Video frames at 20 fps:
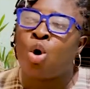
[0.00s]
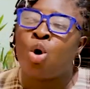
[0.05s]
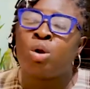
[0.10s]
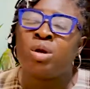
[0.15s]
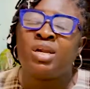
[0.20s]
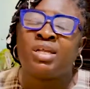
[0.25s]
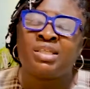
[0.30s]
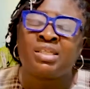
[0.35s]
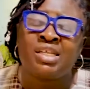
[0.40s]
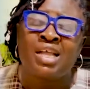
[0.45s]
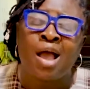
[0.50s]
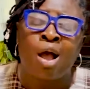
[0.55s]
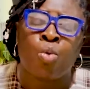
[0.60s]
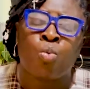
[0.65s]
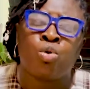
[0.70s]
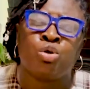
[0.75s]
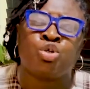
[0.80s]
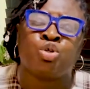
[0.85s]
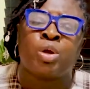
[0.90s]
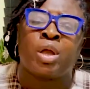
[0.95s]
honestly, I
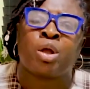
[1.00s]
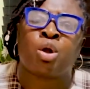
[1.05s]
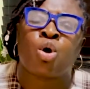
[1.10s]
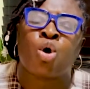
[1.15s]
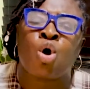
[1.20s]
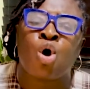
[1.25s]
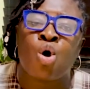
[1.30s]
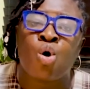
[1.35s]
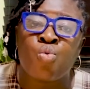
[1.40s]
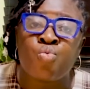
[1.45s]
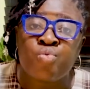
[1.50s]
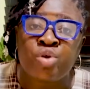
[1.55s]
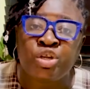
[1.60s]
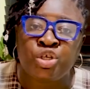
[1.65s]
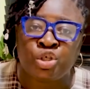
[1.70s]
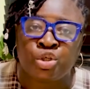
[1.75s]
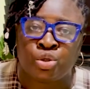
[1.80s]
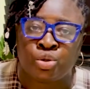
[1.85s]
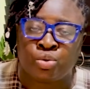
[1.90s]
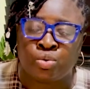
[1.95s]
want to
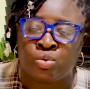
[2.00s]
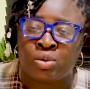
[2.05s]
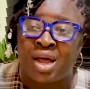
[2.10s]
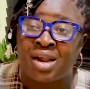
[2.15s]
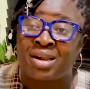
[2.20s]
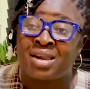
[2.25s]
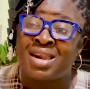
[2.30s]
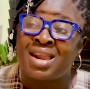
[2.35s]
encourage you to do that.